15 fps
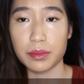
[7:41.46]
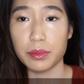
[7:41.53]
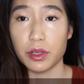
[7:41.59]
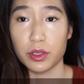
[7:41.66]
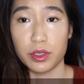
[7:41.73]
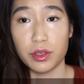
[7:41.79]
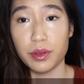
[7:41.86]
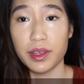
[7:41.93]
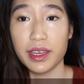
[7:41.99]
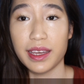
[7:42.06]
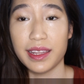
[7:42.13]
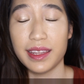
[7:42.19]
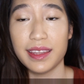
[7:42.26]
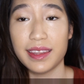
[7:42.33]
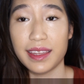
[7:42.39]
I'm not doing
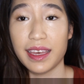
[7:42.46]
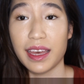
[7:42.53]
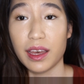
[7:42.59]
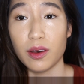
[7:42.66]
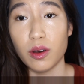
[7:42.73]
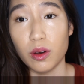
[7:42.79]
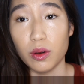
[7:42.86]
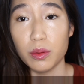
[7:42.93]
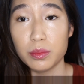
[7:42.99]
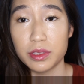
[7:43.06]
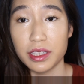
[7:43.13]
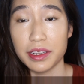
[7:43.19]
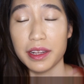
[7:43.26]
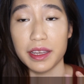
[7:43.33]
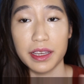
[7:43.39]
anything at home
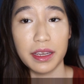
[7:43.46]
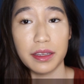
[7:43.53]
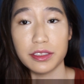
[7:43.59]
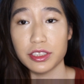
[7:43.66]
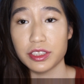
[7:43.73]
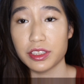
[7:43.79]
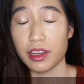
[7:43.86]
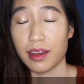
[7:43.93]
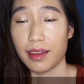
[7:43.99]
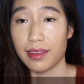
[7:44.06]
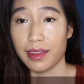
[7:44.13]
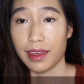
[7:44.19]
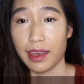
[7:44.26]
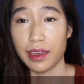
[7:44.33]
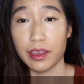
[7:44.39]
today, I just thought
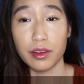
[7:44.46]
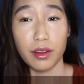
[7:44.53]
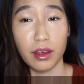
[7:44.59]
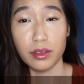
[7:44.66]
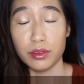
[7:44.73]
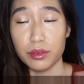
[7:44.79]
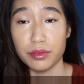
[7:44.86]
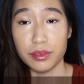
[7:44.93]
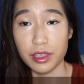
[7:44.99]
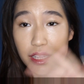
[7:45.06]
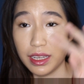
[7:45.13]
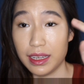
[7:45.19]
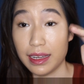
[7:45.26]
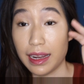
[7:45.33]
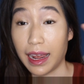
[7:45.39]
that, you know, I'll do
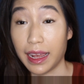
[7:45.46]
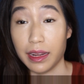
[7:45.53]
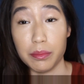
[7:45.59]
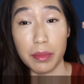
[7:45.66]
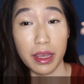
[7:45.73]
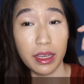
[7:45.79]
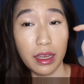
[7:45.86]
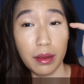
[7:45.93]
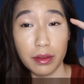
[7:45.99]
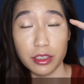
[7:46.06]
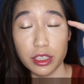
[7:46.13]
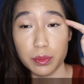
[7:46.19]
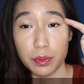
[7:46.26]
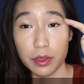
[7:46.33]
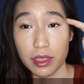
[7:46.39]
really light makeup. I
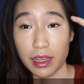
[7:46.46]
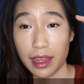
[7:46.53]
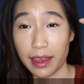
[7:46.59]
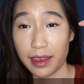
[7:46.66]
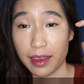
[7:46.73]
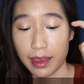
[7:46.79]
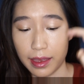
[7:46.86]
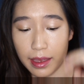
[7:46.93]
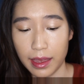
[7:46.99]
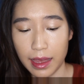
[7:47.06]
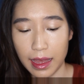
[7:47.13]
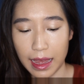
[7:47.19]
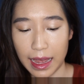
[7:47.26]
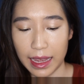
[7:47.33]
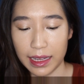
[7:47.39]
just put like a
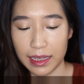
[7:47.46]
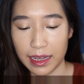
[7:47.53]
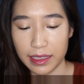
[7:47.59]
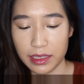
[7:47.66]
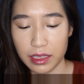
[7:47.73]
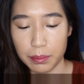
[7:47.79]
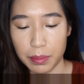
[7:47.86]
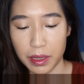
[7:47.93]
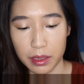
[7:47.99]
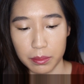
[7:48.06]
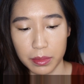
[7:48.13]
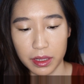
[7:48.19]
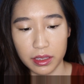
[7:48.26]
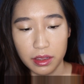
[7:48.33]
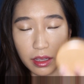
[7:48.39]
highlighter
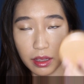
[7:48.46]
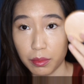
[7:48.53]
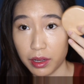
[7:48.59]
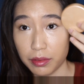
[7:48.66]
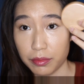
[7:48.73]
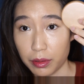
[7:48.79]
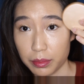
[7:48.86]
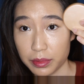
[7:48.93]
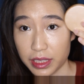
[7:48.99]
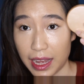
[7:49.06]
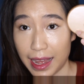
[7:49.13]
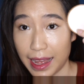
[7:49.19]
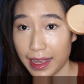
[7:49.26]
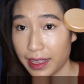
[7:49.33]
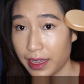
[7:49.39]
pigment, the one from
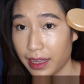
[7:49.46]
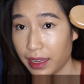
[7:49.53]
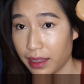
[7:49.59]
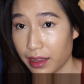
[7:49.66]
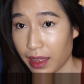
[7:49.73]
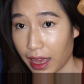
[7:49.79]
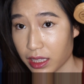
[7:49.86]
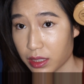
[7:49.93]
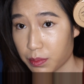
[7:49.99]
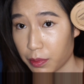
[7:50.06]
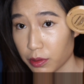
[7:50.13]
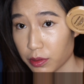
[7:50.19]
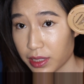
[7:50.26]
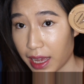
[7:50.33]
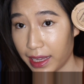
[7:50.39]
Tarte,
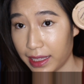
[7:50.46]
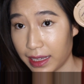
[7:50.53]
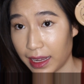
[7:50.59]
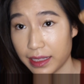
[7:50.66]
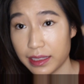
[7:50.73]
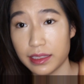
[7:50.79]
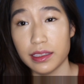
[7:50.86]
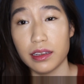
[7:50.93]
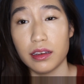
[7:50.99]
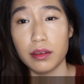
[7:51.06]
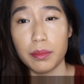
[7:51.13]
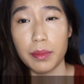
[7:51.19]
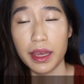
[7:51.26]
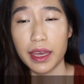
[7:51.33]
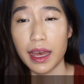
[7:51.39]
exposed highlighter
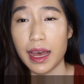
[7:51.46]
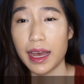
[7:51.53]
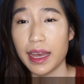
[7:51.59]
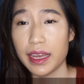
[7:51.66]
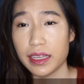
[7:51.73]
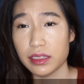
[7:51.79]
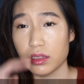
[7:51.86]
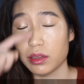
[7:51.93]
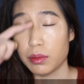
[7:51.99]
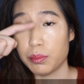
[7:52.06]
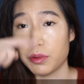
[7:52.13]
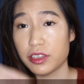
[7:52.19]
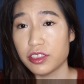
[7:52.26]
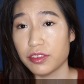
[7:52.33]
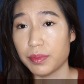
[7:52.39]
on my eyes, on the
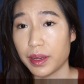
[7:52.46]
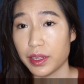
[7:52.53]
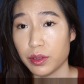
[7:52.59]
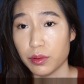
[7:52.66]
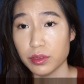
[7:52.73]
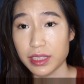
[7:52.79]
bridge of my nose.